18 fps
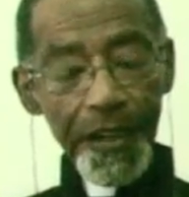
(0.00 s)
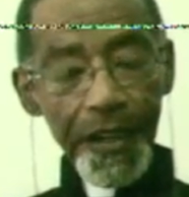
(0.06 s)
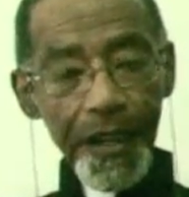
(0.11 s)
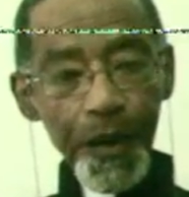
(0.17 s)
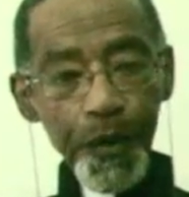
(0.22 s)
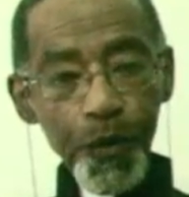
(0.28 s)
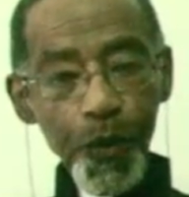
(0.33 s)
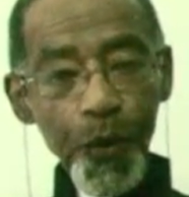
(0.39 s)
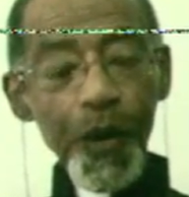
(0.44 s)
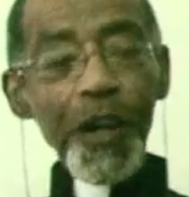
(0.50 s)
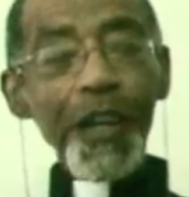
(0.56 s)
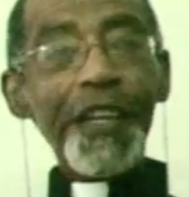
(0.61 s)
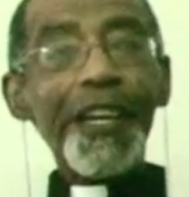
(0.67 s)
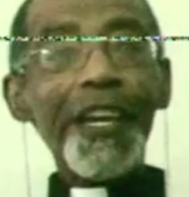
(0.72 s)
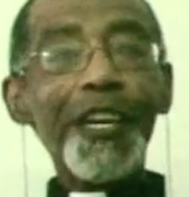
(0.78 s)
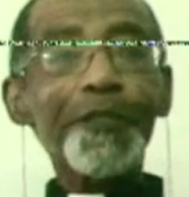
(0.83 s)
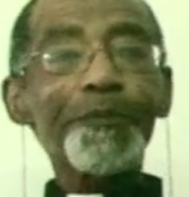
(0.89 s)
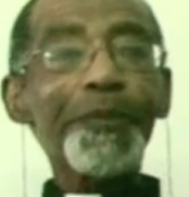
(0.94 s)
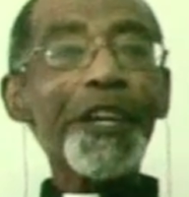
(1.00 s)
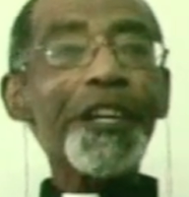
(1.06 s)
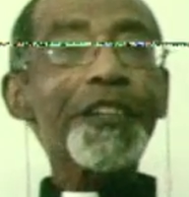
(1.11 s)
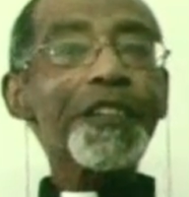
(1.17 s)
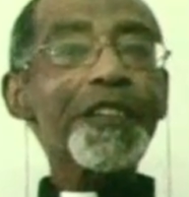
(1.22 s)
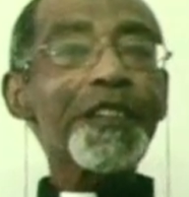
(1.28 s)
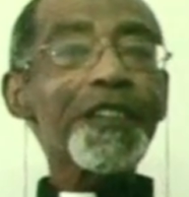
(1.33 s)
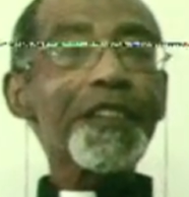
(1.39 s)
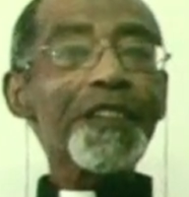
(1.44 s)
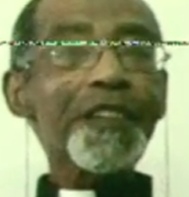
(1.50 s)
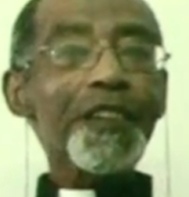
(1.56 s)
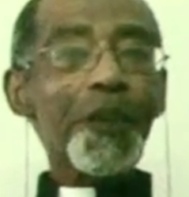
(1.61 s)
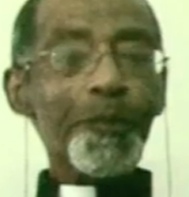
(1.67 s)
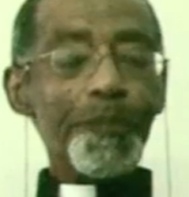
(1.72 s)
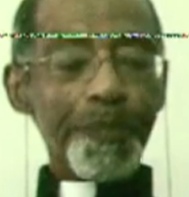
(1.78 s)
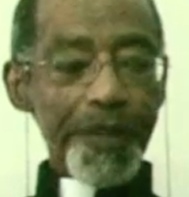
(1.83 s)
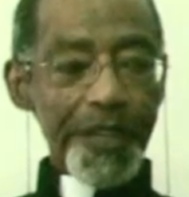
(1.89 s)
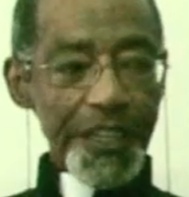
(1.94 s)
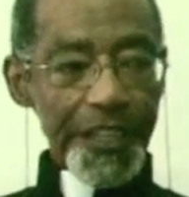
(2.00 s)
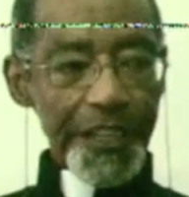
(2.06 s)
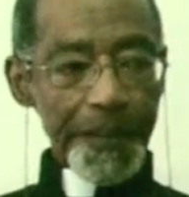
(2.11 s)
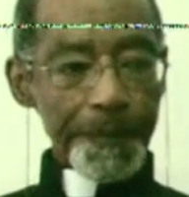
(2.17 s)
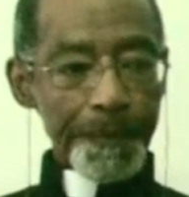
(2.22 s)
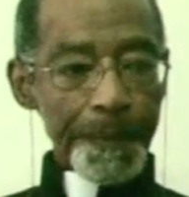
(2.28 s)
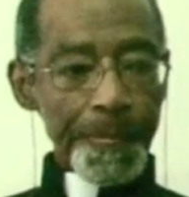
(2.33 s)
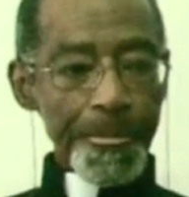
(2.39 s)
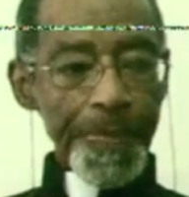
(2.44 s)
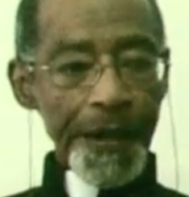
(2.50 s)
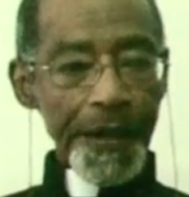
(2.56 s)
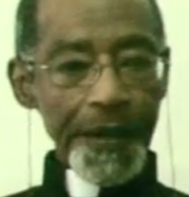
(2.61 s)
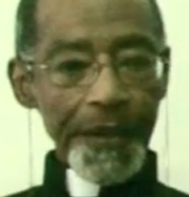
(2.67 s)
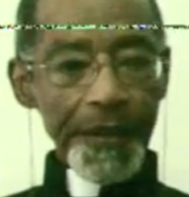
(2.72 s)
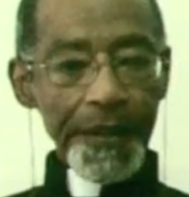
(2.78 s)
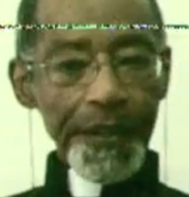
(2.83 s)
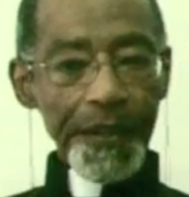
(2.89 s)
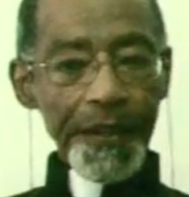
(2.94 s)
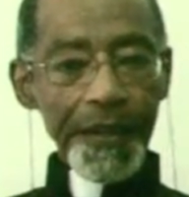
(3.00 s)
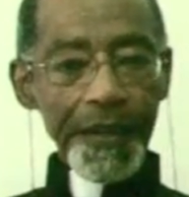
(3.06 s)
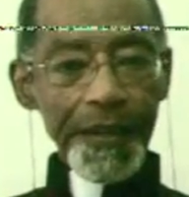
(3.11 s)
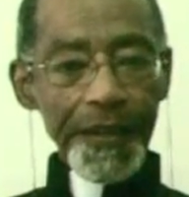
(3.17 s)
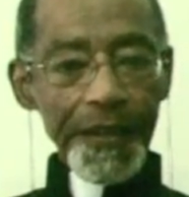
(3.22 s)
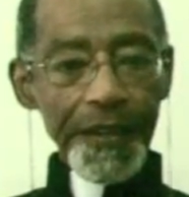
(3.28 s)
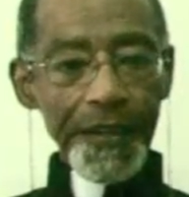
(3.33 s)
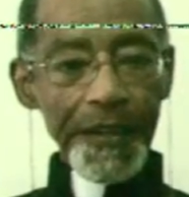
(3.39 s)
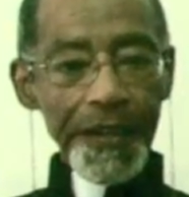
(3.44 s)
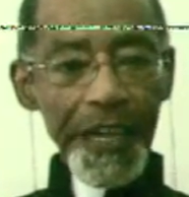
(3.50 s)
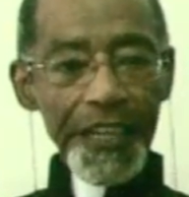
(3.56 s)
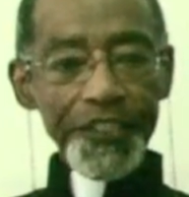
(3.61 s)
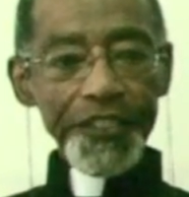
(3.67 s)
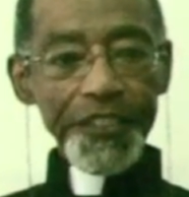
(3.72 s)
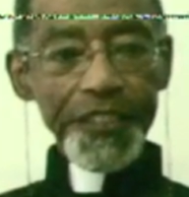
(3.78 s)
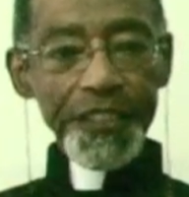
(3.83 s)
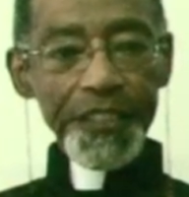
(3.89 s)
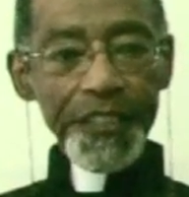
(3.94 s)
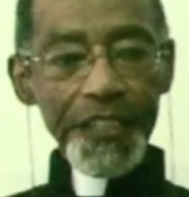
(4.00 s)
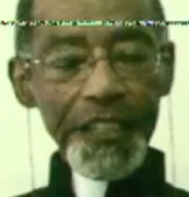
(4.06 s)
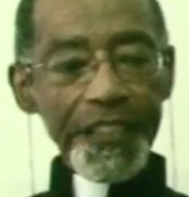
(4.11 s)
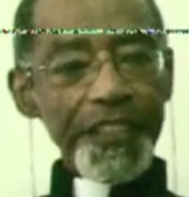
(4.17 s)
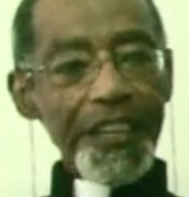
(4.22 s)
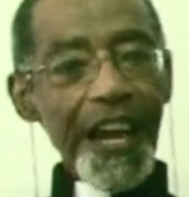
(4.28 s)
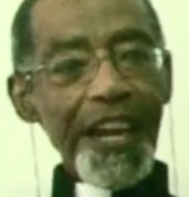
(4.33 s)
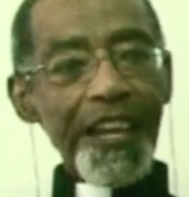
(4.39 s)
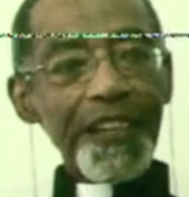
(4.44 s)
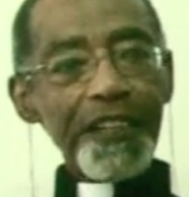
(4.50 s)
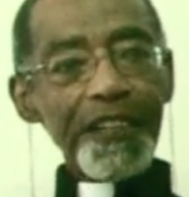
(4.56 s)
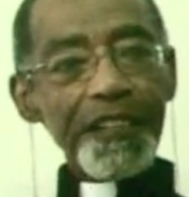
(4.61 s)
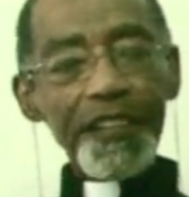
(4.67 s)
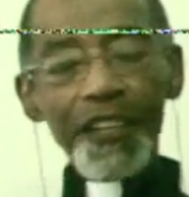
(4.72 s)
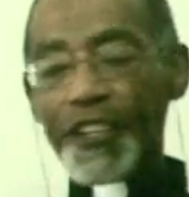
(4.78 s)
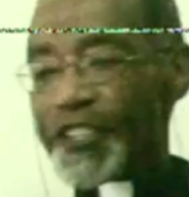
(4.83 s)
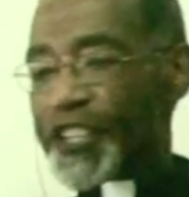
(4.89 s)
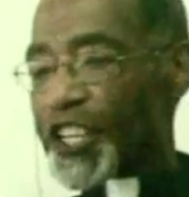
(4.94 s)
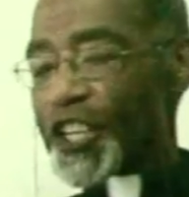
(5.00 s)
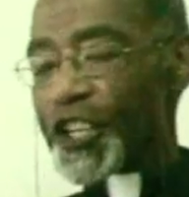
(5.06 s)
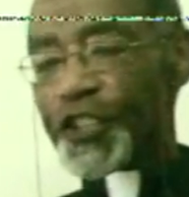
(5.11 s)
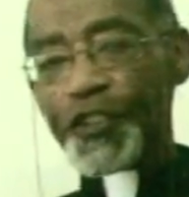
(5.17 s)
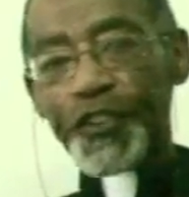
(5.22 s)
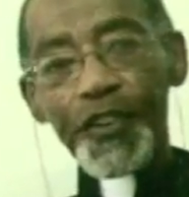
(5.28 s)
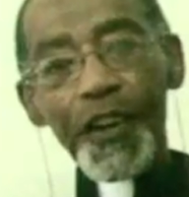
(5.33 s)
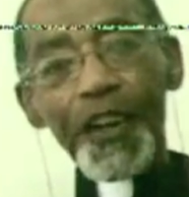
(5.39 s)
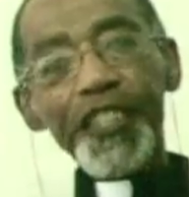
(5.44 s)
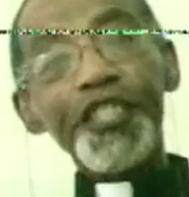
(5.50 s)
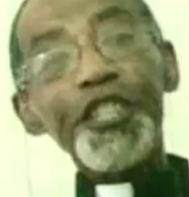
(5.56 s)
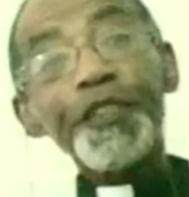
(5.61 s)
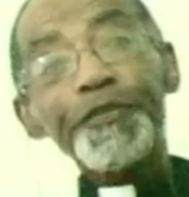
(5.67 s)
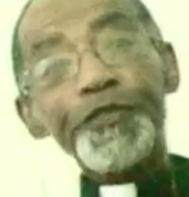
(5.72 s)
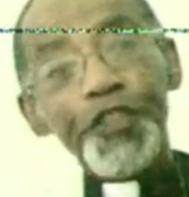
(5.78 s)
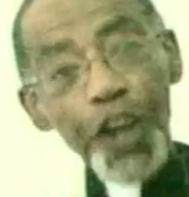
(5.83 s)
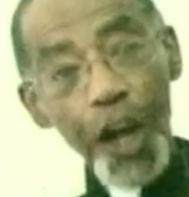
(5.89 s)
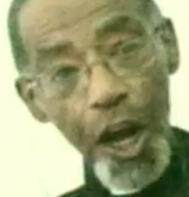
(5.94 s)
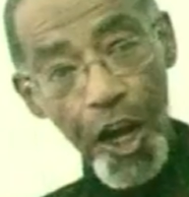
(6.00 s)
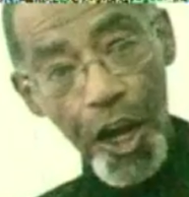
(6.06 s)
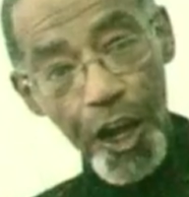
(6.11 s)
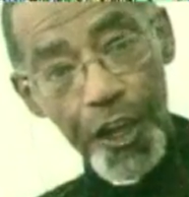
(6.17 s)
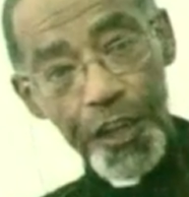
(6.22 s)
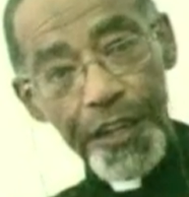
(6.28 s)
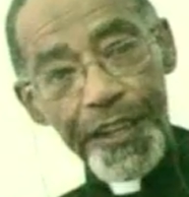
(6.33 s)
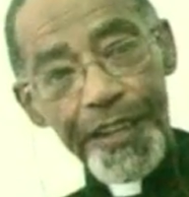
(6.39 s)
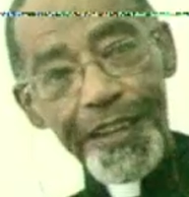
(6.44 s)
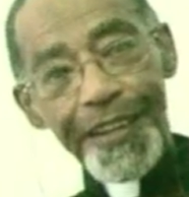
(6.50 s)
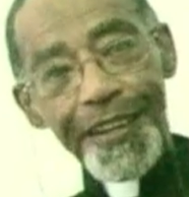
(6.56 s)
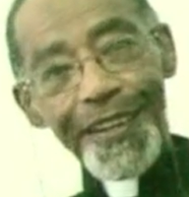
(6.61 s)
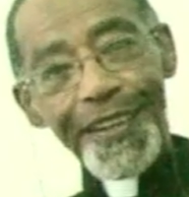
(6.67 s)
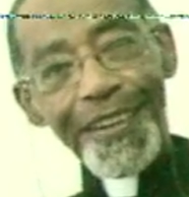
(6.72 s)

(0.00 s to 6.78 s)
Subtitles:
One has been completed, and that's entitled The Instructive Tongue.